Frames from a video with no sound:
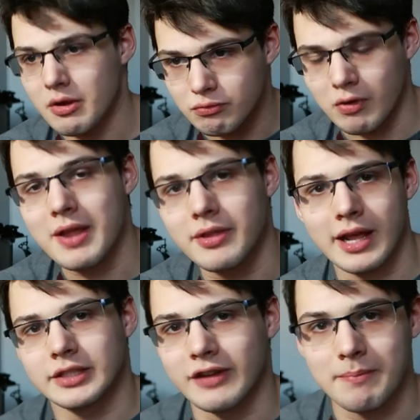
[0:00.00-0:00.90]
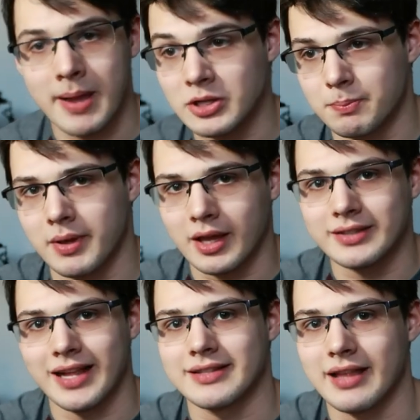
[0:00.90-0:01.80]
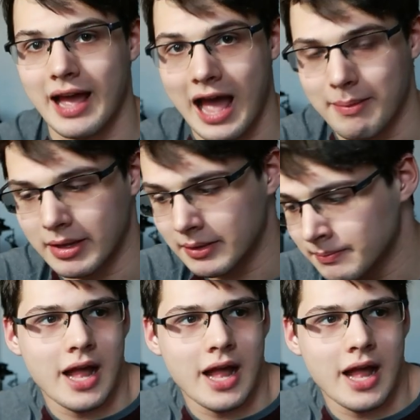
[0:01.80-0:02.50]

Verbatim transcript: They write the next five pages because that's the habit.